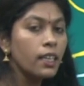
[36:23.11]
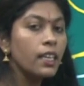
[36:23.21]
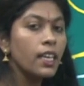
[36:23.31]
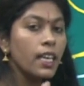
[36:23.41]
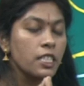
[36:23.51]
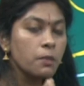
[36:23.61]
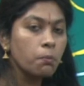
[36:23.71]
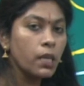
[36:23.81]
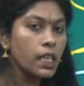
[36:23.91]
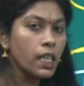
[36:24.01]
he has
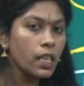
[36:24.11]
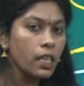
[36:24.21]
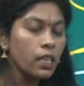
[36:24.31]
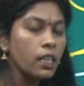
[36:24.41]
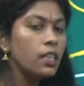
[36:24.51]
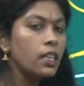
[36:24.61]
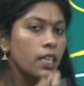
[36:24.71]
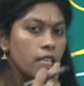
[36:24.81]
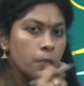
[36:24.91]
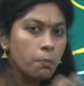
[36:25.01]
money,
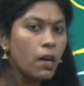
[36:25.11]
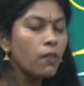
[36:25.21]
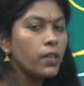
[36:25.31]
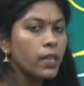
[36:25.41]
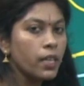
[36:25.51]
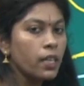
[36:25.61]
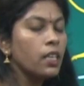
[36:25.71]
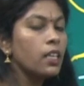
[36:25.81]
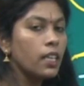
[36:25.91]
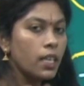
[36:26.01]
he has power,
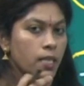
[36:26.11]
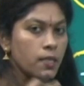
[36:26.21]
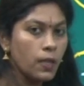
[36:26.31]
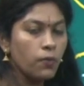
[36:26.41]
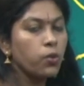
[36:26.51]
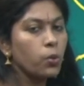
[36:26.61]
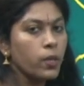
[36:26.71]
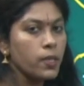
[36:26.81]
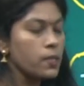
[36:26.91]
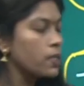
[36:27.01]
he has
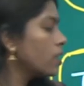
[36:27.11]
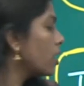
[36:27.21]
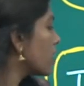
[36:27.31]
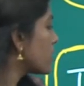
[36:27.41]
influence. He